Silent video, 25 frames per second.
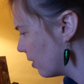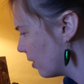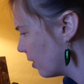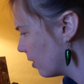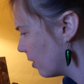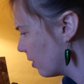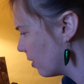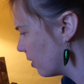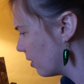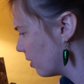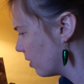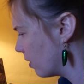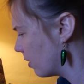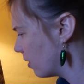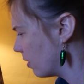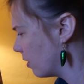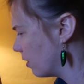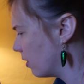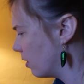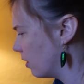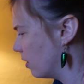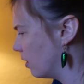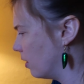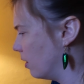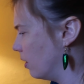And it is
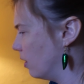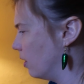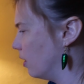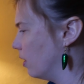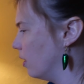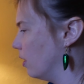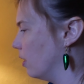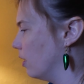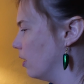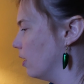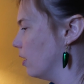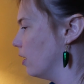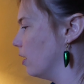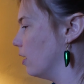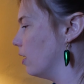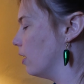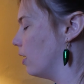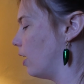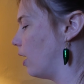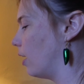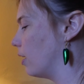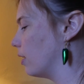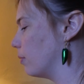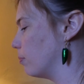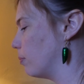here that our
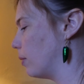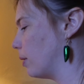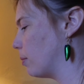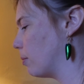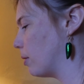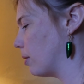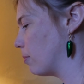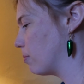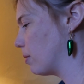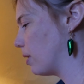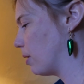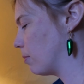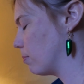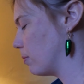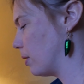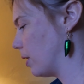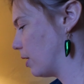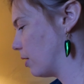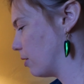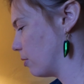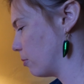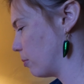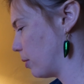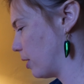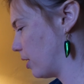Crafty Joe has
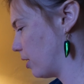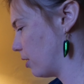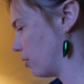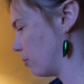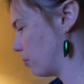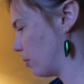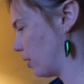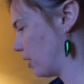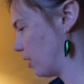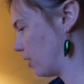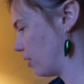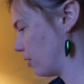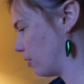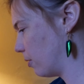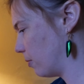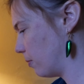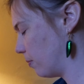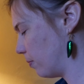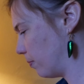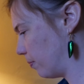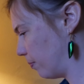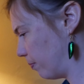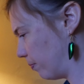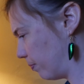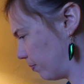entered the bargaining
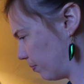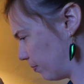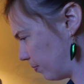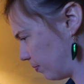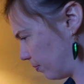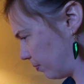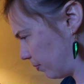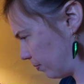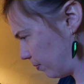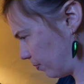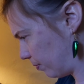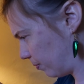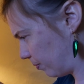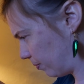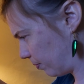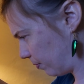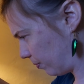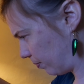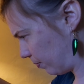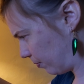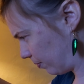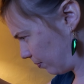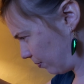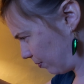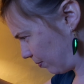phase in the
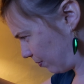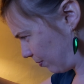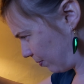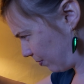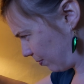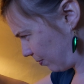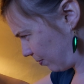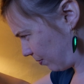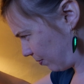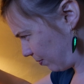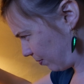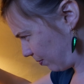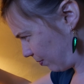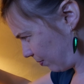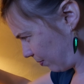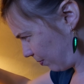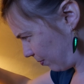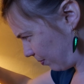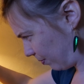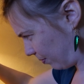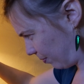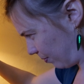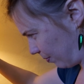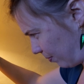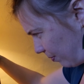cycle of grief.
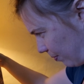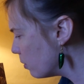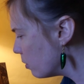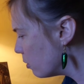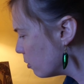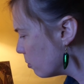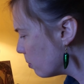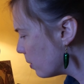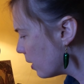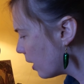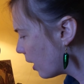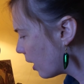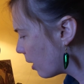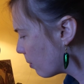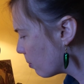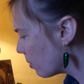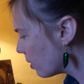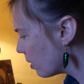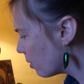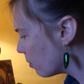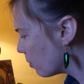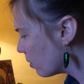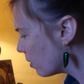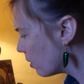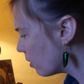Would you be
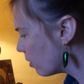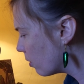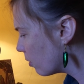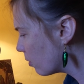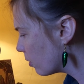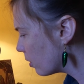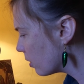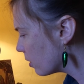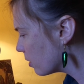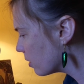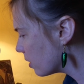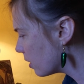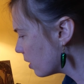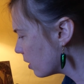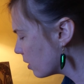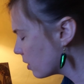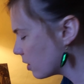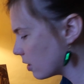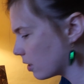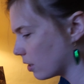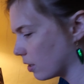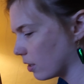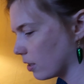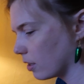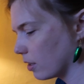happier with a longer stitch?
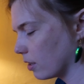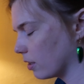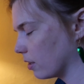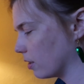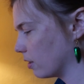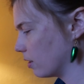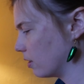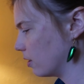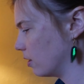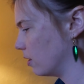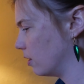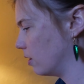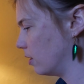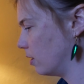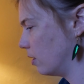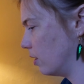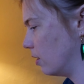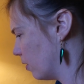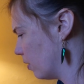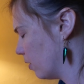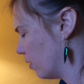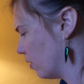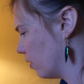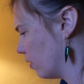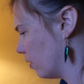
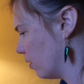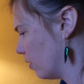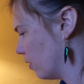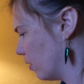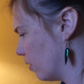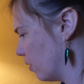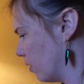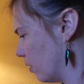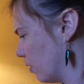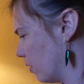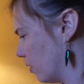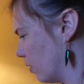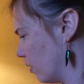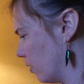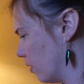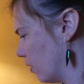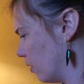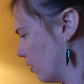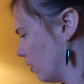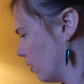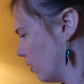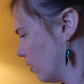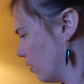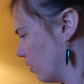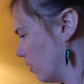Needless to
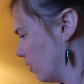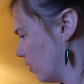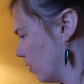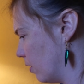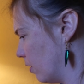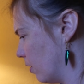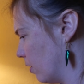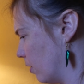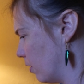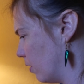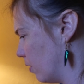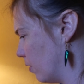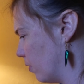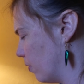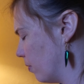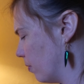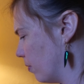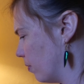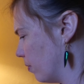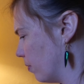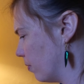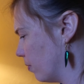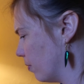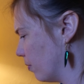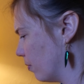say, it
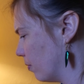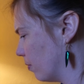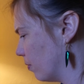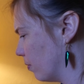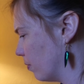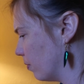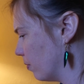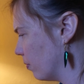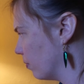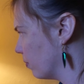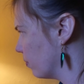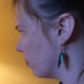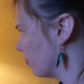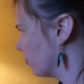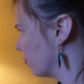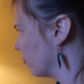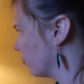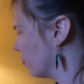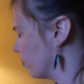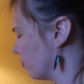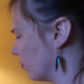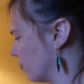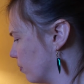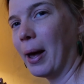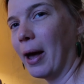didn't work.
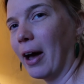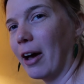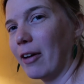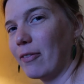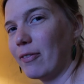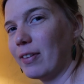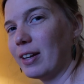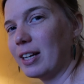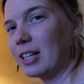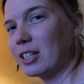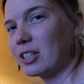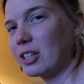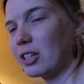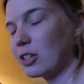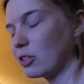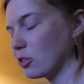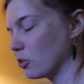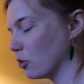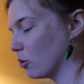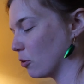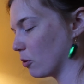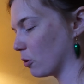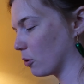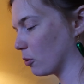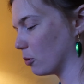I finished this
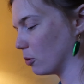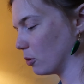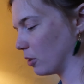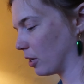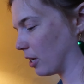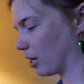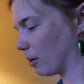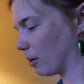not recording